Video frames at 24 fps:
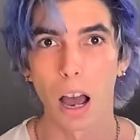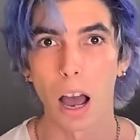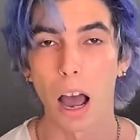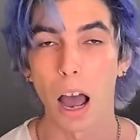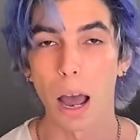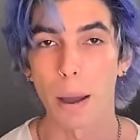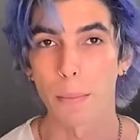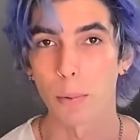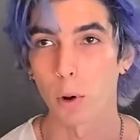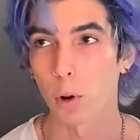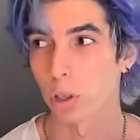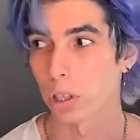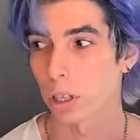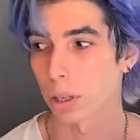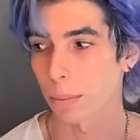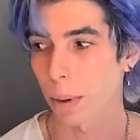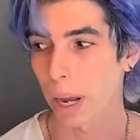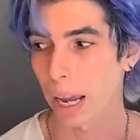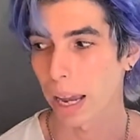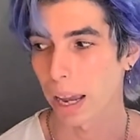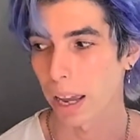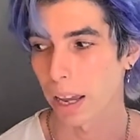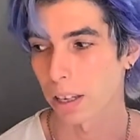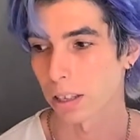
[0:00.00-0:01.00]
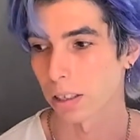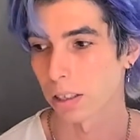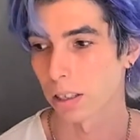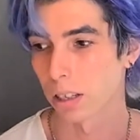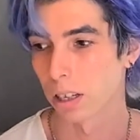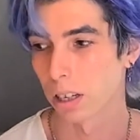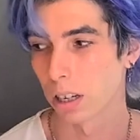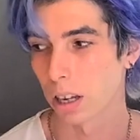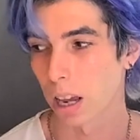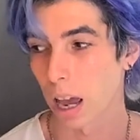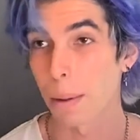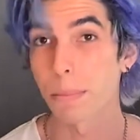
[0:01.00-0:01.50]
I'm holding my hand
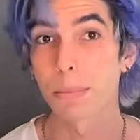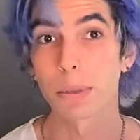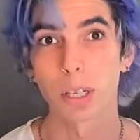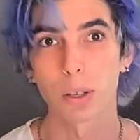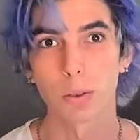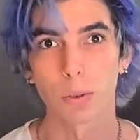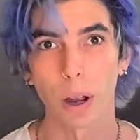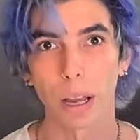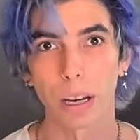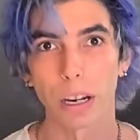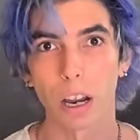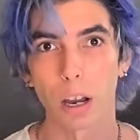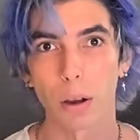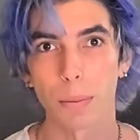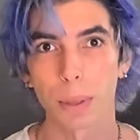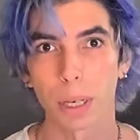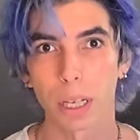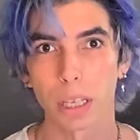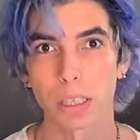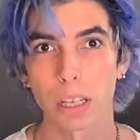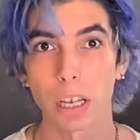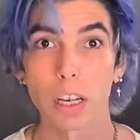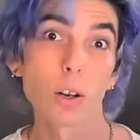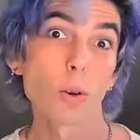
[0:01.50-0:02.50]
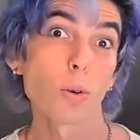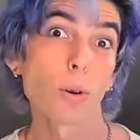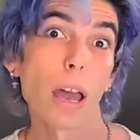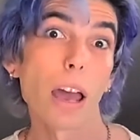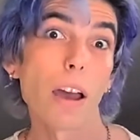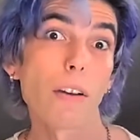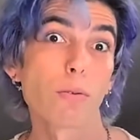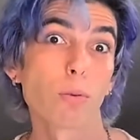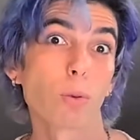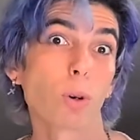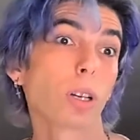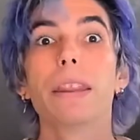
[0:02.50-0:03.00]
empty right now because I don't
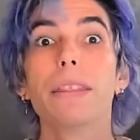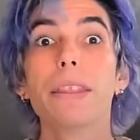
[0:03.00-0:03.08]
have one.